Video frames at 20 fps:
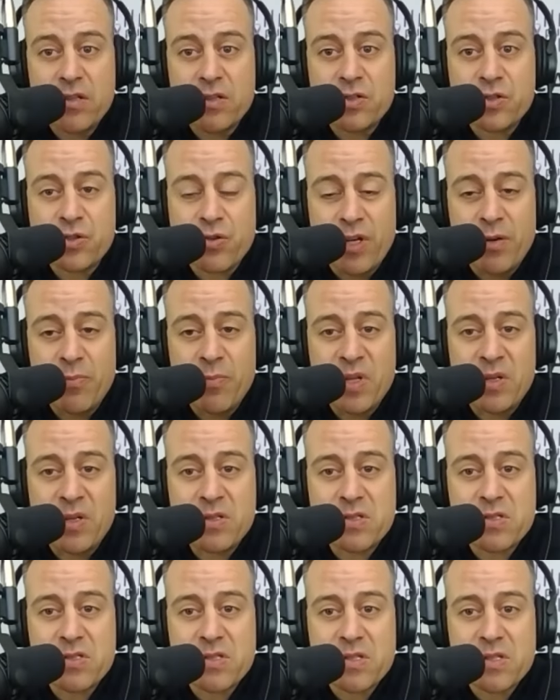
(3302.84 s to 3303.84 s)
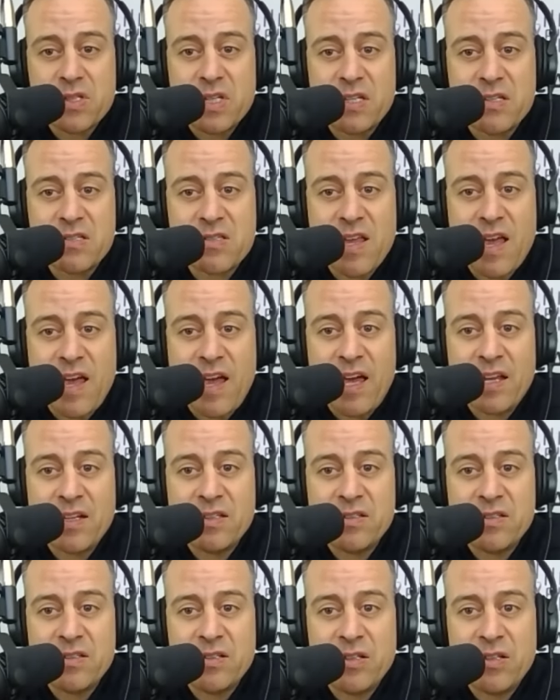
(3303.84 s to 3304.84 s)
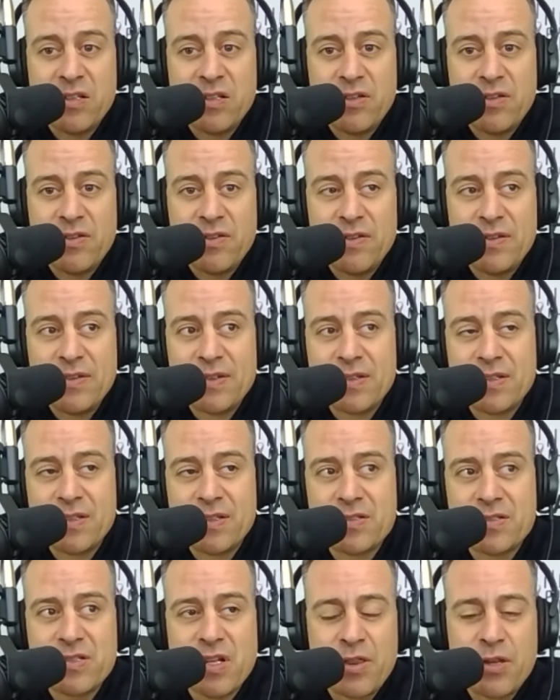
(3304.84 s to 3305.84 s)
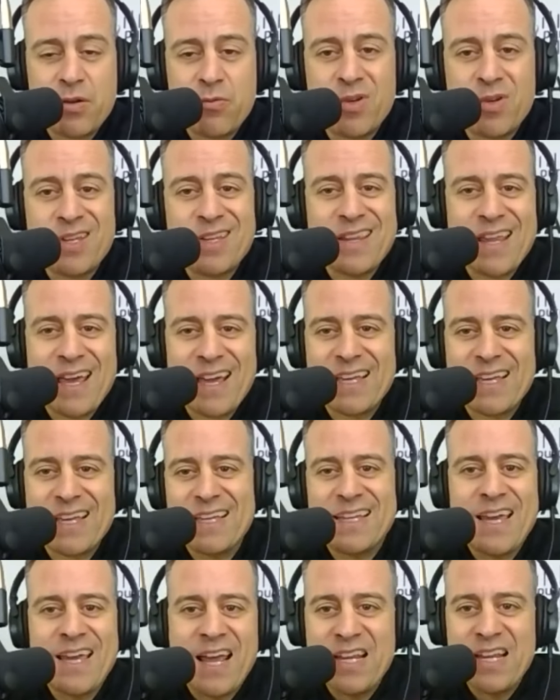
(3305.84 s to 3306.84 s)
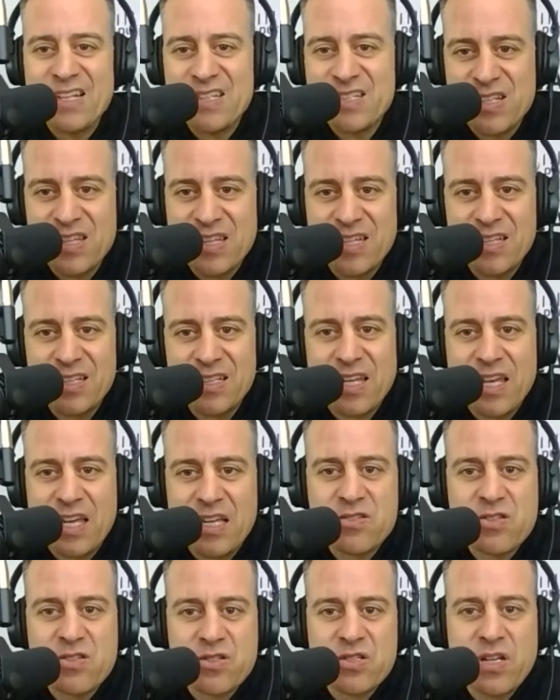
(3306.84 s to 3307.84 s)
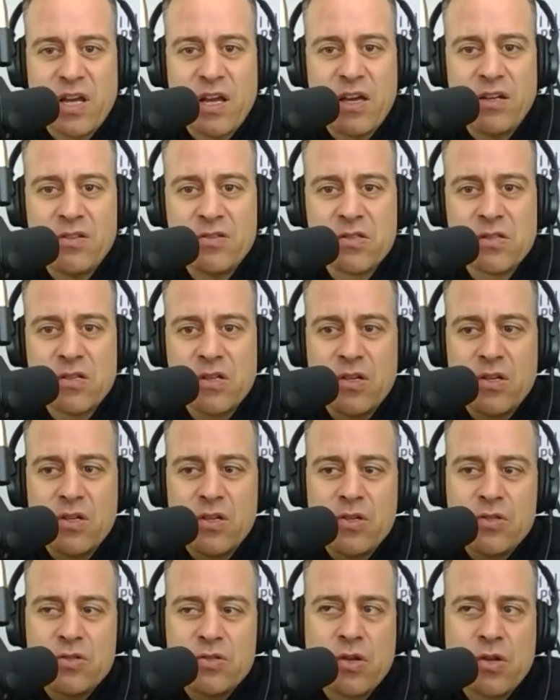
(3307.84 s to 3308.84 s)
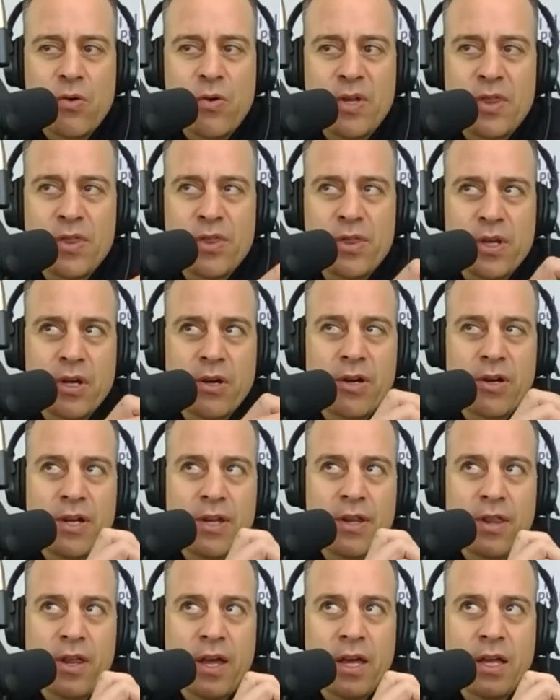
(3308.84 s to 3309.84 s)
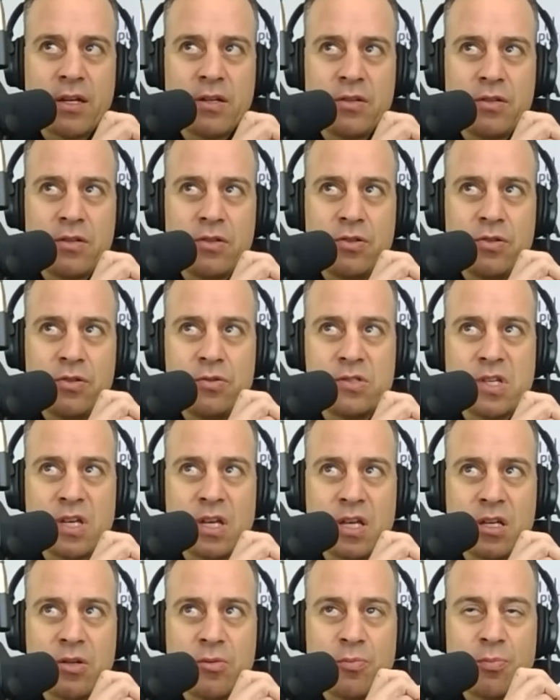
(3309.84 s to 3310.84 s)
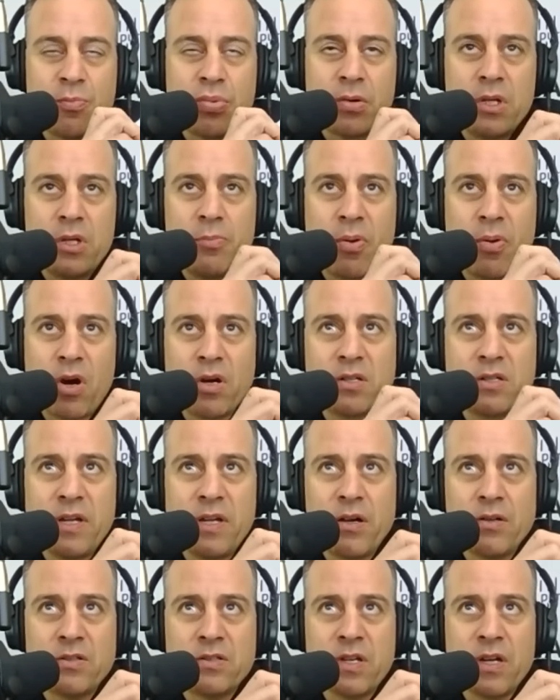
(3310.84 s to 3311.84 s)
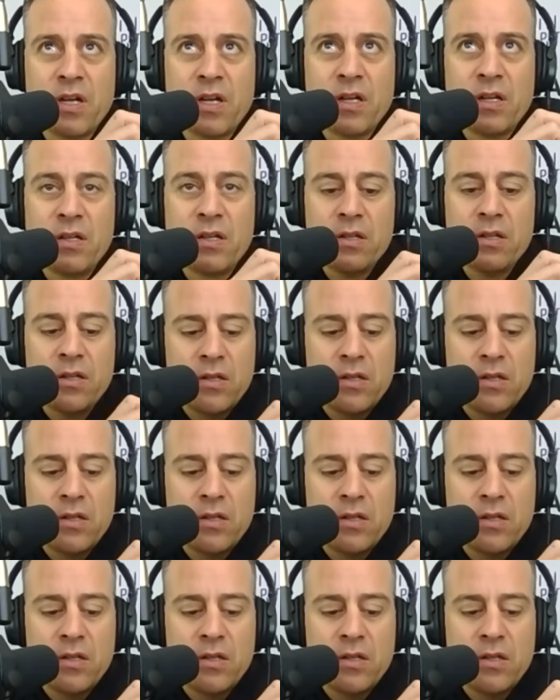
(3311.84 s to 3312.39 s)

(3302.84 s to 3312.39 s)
treatments is that there's nothing really that can get into the cancer cells. So, in theory, then using PREPAR delta